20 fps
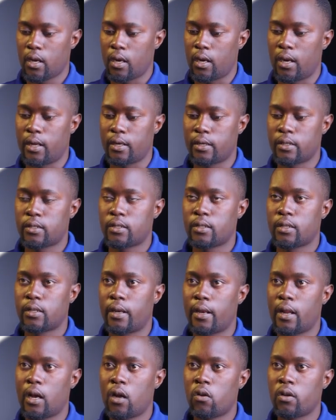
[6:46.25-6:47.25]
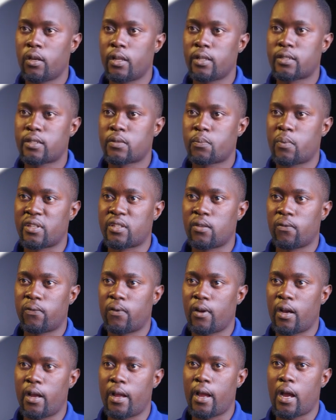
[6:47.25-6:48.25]
And now let's
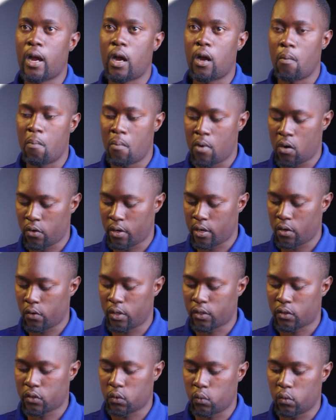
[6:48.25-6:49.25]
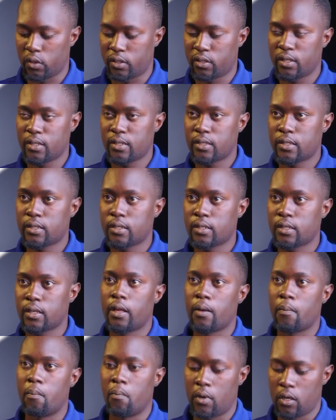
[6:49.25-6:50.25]
specify our mount directory, which is
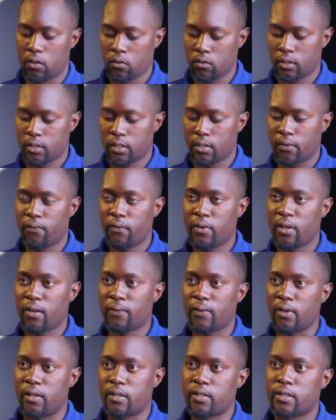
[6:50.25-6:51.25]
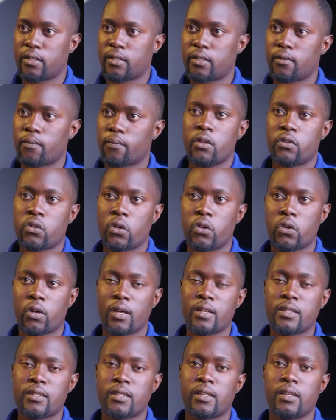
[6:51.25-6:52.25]
mount VFS. So you
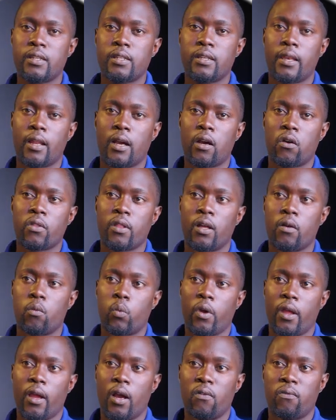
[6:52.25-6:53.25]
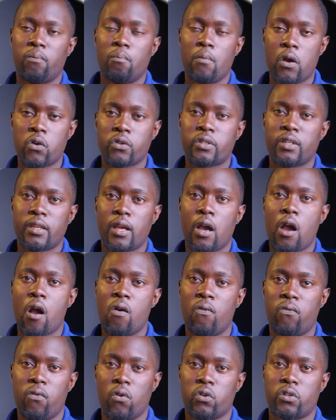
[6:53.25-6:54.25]
can see now that we have mounted our
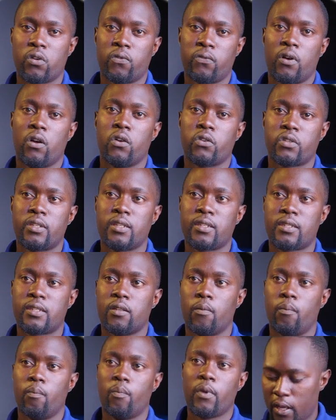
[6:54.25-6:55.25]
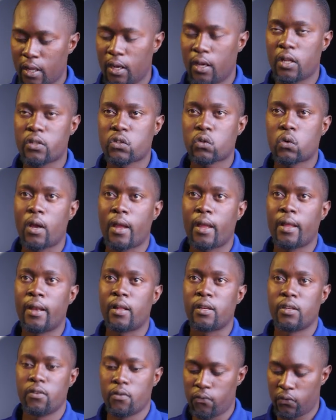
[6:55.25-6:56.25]
Vultr file system. Let's go ahead
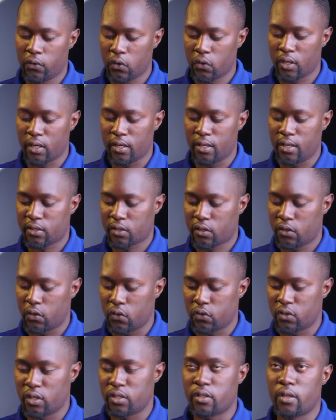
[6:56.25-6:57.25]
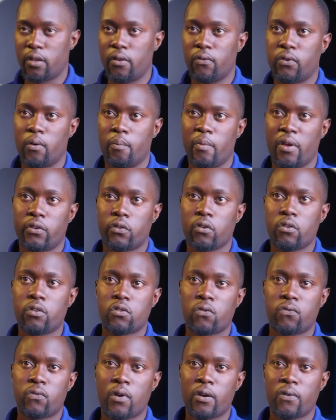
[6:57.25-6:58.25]
and view the disk usage information
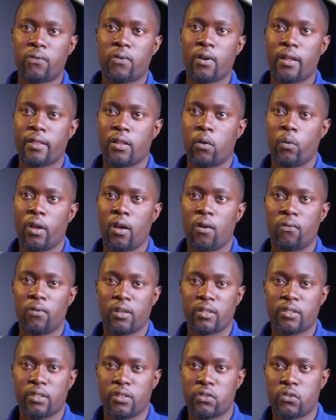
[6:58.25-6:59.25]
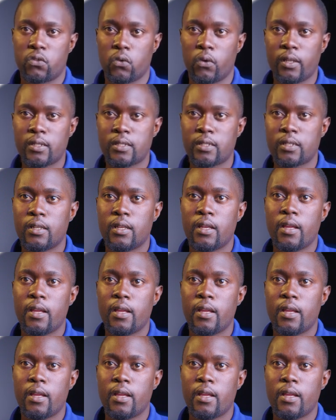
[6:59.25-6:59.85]
to verify that we have access to it.